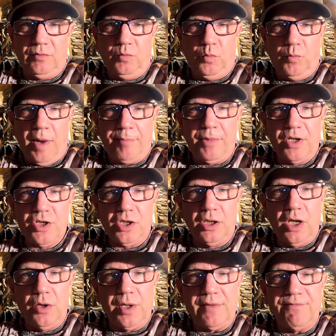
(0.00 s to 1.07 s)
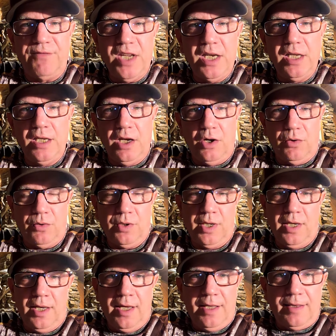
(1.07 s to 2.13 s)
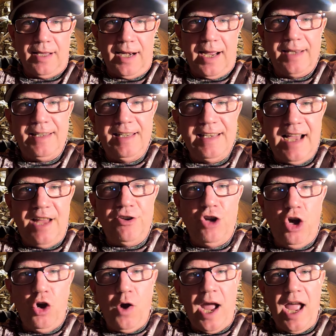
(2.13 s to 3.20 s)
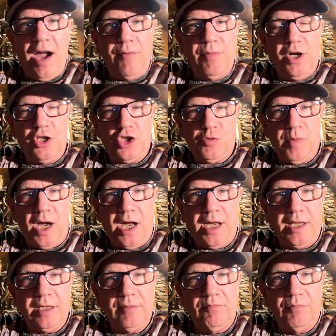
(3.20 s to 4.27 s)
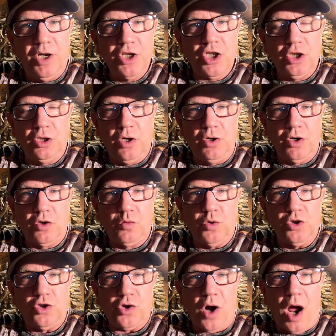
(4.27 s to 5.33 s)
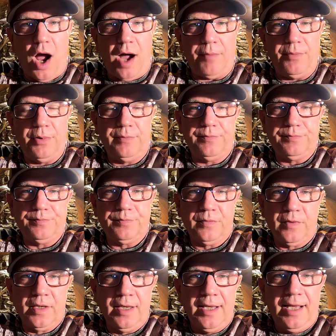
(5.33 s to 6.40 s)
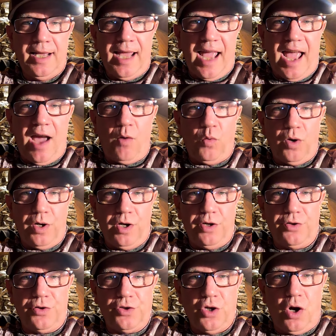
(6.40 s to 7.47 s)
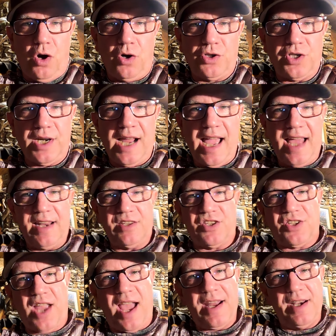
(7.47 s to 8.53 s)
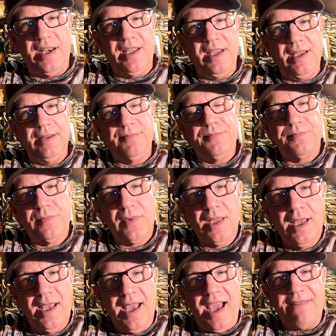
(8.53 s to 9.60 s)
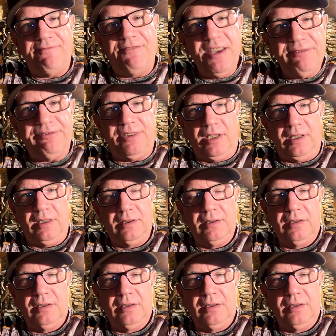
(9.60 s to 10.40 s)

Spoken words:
my muzzleloading video that I did not know how much my muzzleloader would drop at 100 yards, and I had it sighted in at 50.